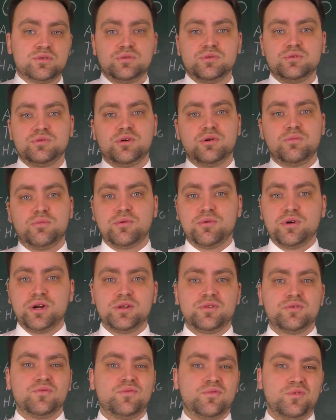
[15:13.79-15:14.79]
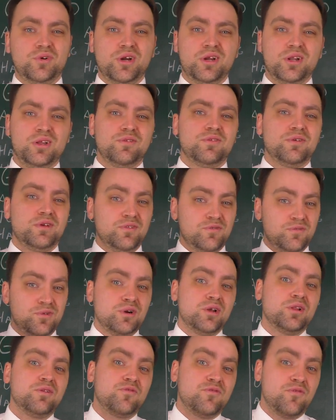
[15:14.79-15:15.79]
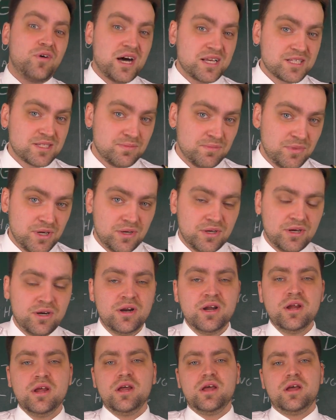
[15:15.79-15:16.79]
to operate really in really fast manner